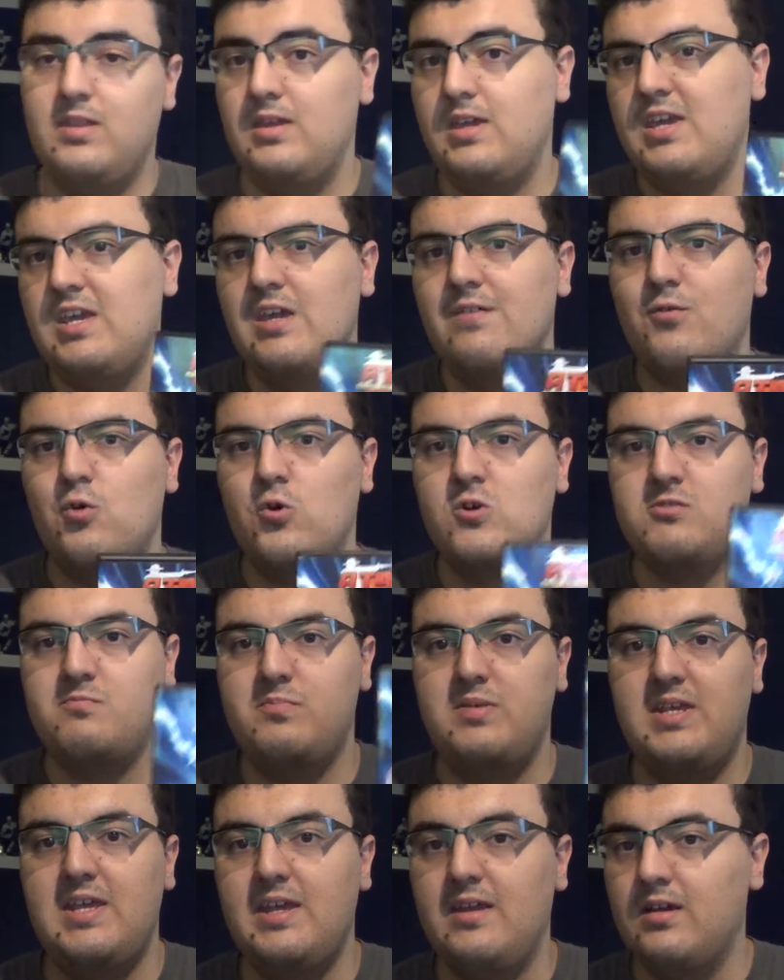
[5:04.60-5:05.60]
He, of course,
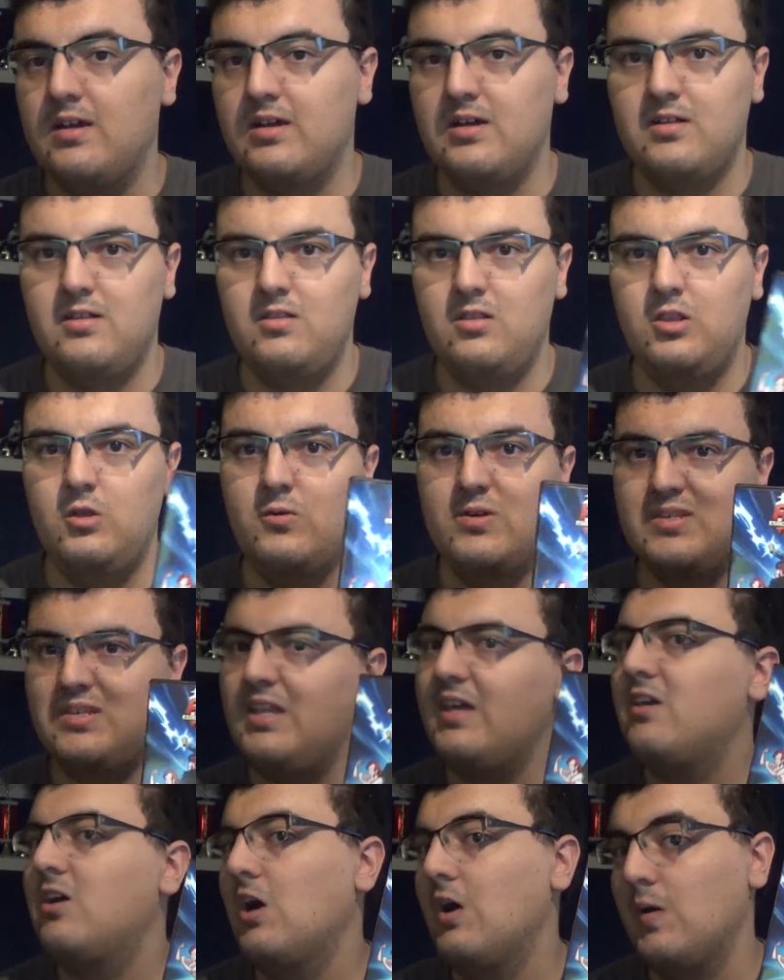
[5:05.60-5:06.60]
being Louis
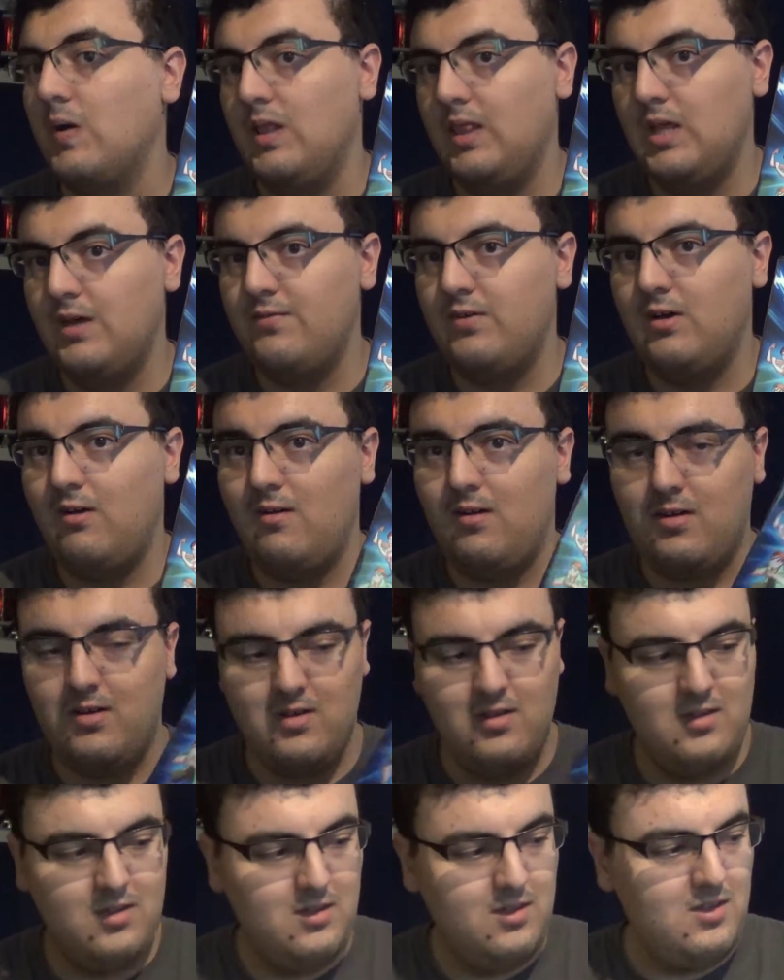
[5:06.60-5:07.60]
Linkara
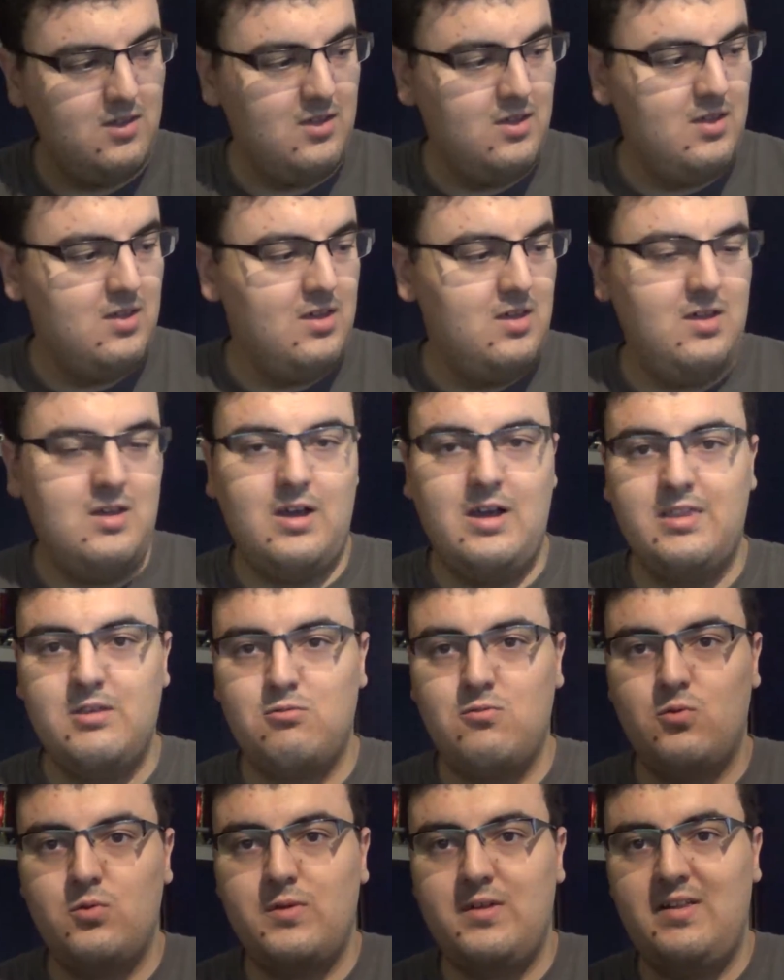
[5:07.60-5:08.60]
Lovehog.
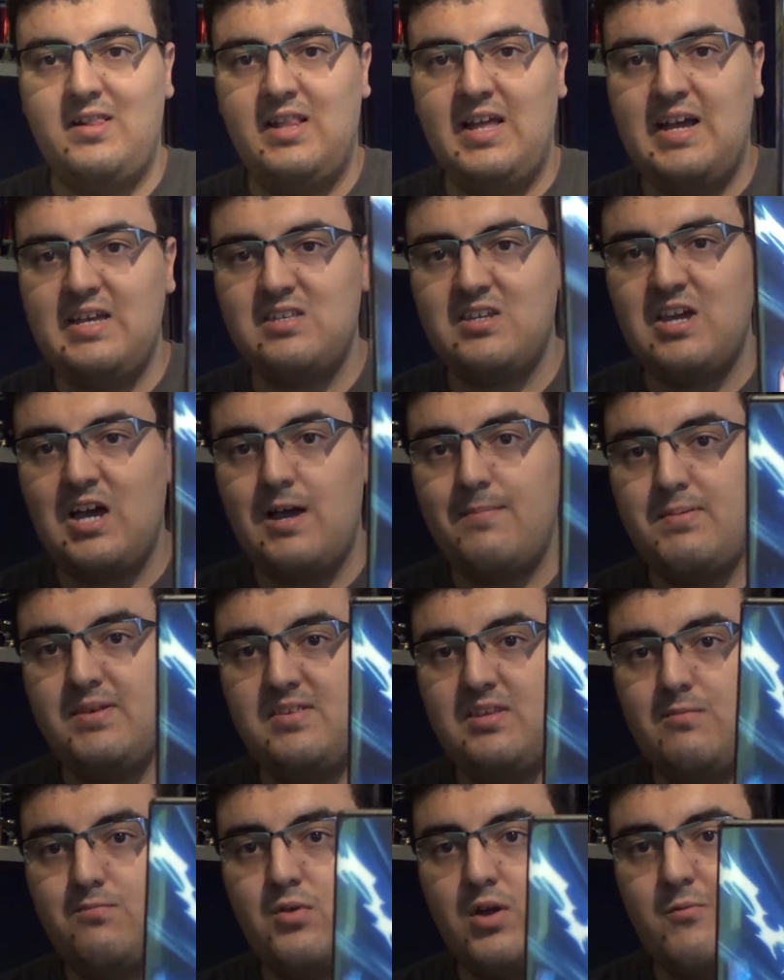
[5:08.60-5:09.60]
This was one of the last
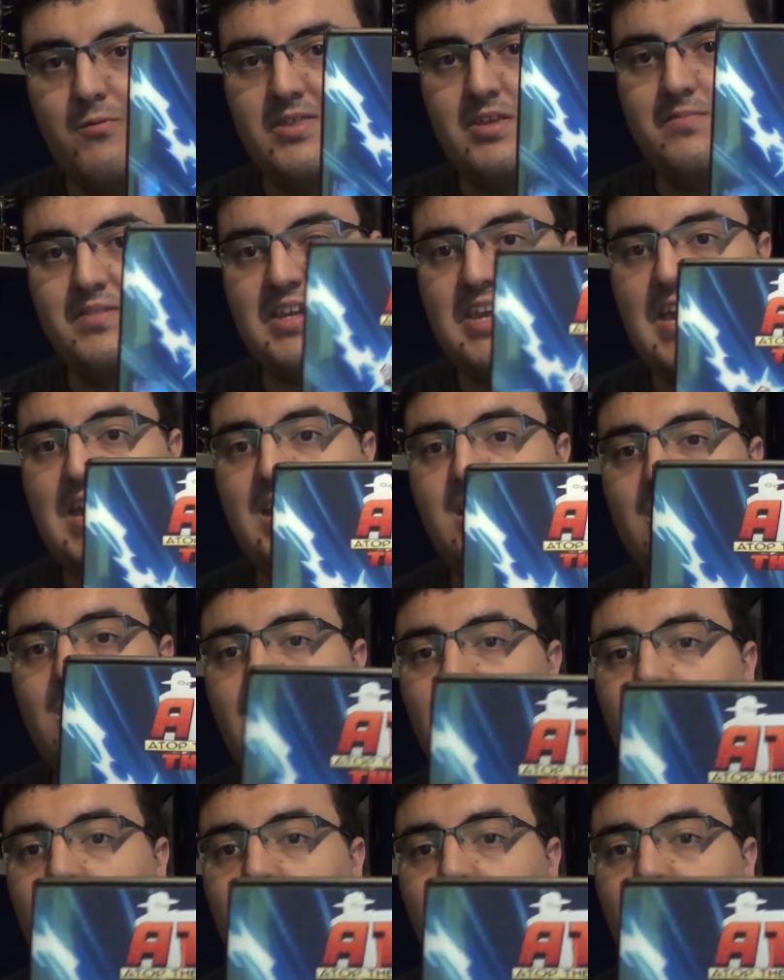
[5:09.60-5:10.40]
copies he brought with him to Canada